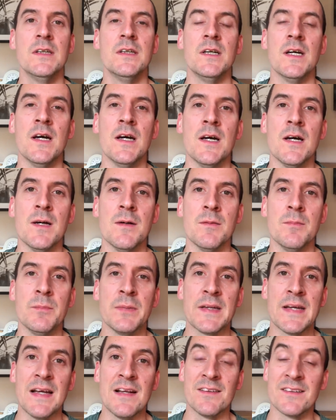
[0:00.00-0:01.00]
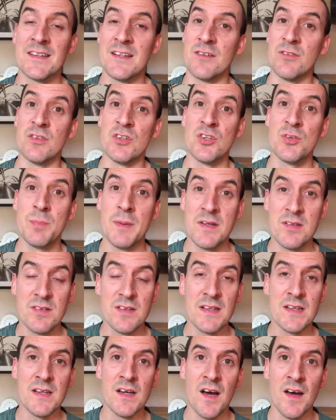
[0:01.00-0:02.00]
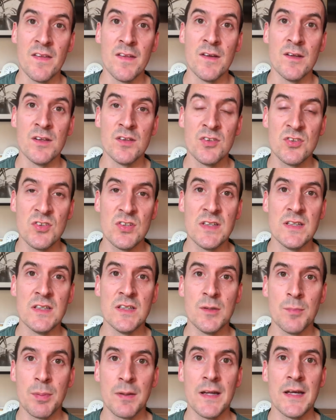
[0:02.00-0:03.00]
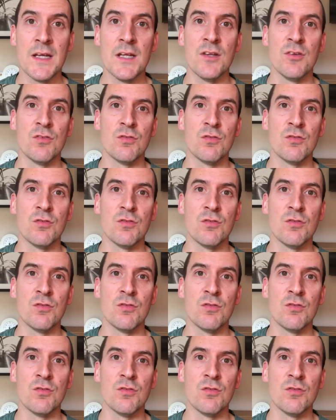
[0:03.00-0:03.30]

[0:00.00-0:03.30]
Mikel Arteta and especially other senior players,